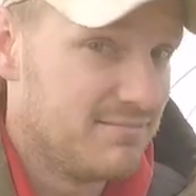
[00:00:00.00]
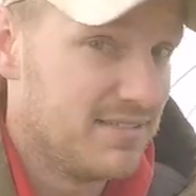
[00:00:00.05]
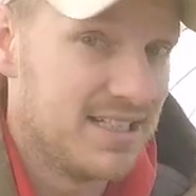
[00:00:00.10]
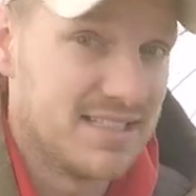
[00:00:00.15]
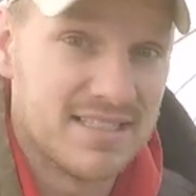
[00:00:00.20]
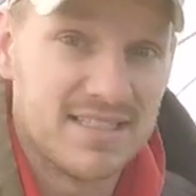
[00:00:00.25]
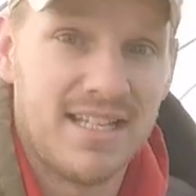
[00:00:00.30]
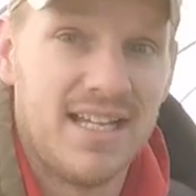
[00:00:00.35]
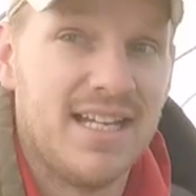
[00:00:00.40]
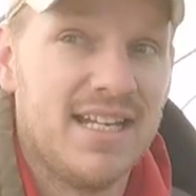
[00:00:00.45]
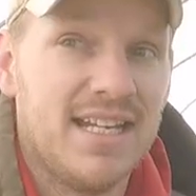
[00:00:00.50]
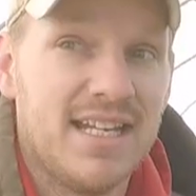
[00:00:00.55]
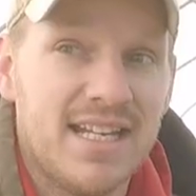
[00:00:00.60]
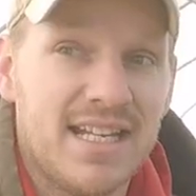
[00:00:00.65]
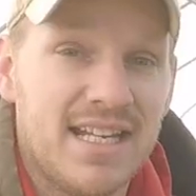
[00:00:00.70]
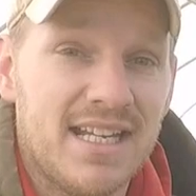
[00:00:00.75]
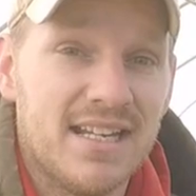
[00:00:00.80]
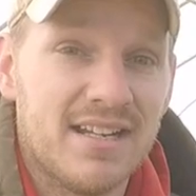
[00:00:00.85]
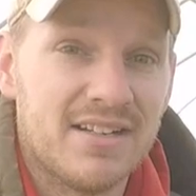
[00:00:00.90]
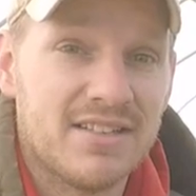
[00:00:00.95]
it's light in
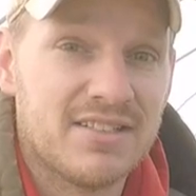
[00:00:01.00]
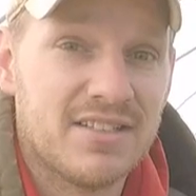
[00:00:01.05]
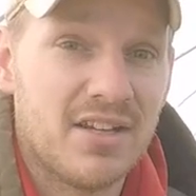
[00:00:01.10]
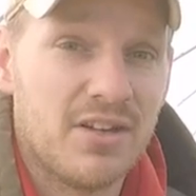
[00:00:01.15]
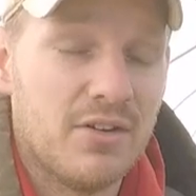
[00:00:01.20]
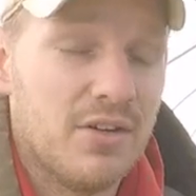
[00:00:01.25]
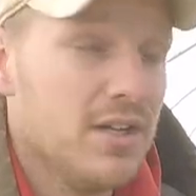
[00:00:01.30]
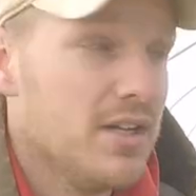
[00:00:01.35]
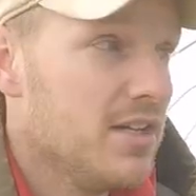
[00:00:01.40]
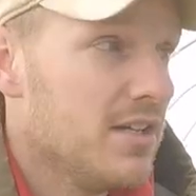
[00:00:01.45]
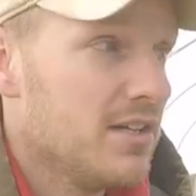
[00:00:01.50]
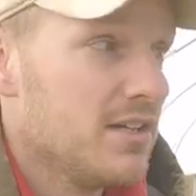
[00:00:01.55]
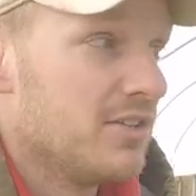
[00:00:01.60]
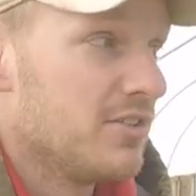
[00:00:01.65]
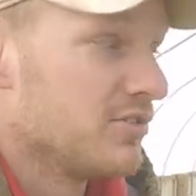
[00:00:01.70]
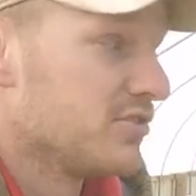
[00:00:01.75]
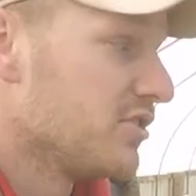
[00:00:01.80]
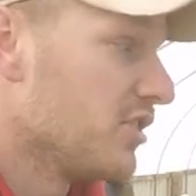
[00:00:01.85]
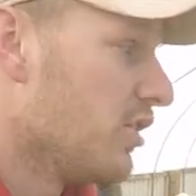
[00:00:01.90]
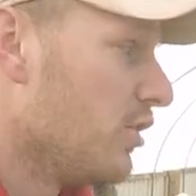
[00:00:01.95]
here. So
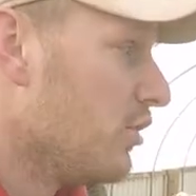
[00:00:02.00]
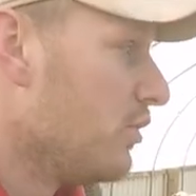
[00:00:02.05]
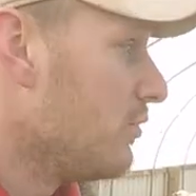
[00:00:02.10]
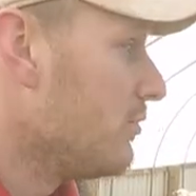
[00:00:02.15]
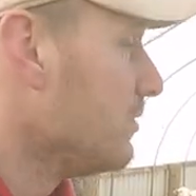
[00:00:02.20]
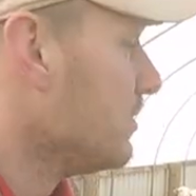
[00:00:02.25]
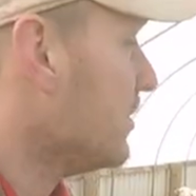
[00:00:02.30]
there's no